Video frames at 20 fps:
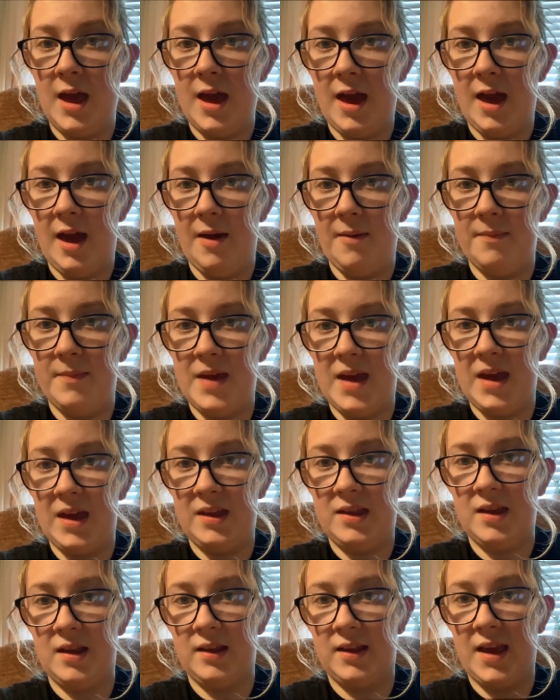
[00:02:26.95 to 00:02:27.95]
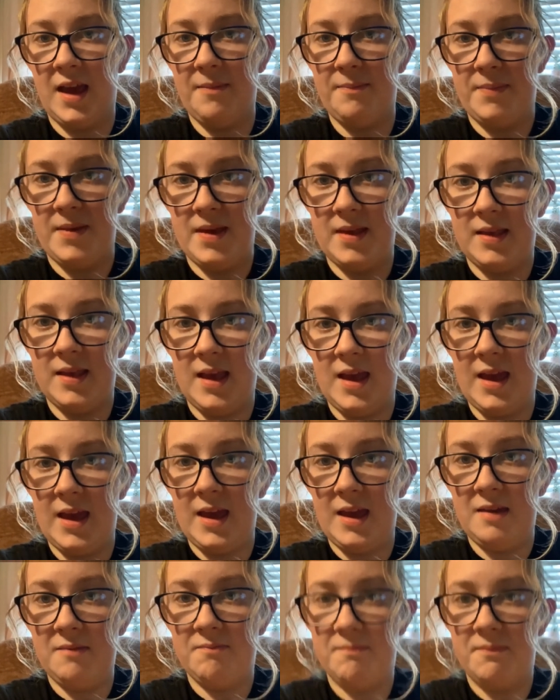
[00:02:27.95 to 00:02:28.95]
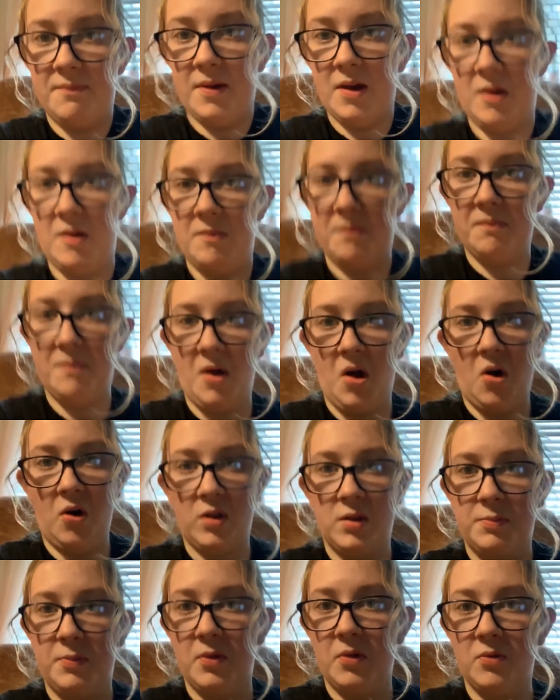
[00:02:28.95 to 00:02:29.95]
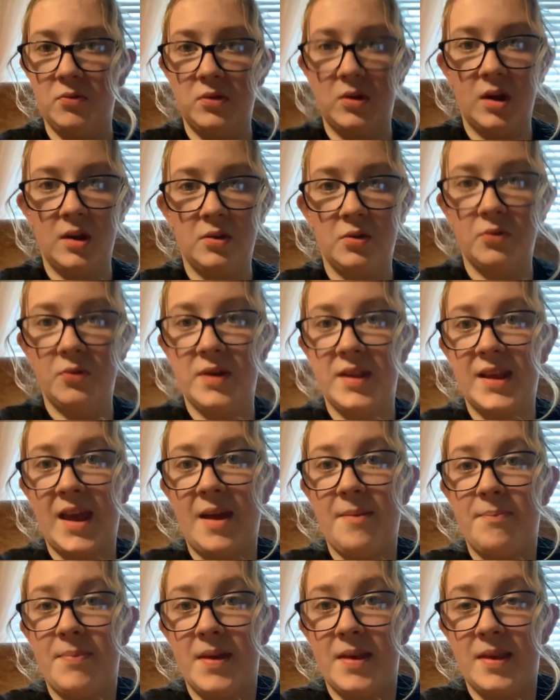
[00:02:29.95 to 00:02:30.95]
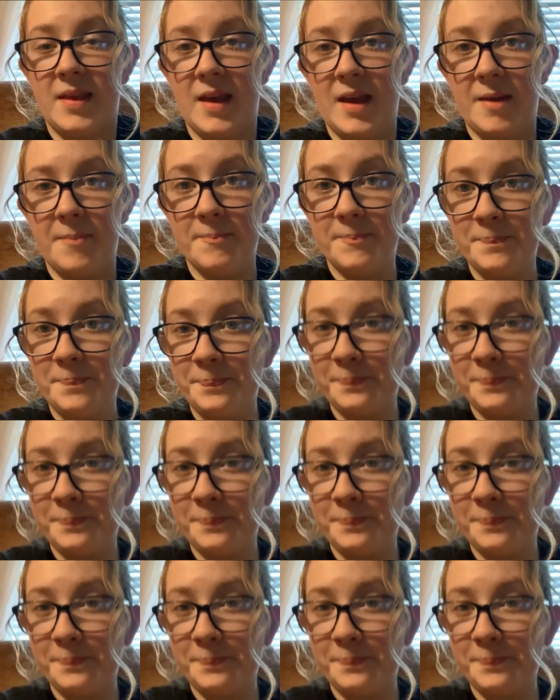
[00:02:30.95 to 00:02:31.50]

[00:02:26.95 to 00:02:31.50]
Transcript: It does get busy, but a hospital does always get busy.